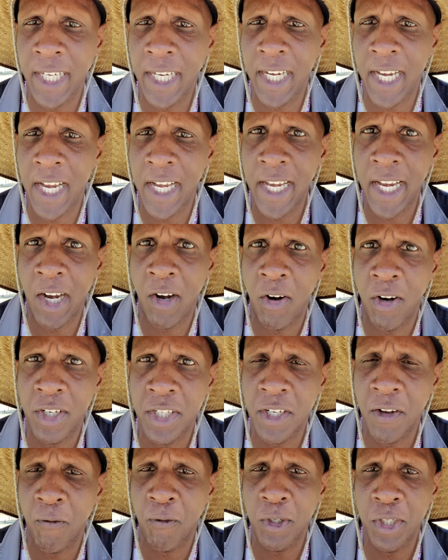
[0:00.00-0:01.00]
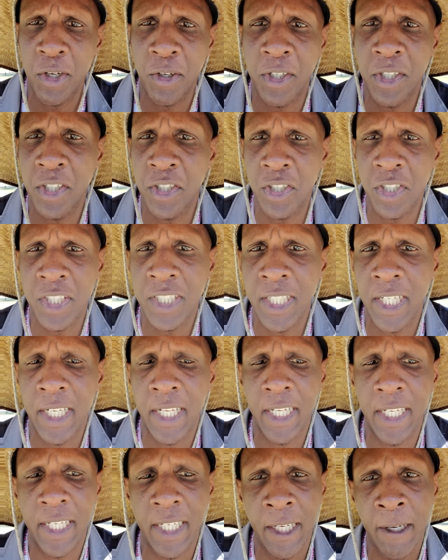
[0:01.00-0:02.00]
in a narrative when you could have just said,
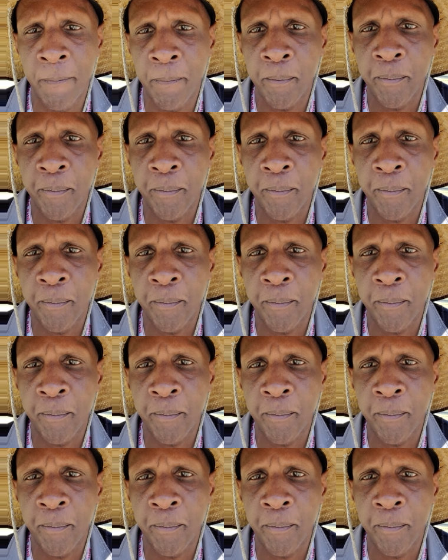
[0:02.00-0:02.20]
hey,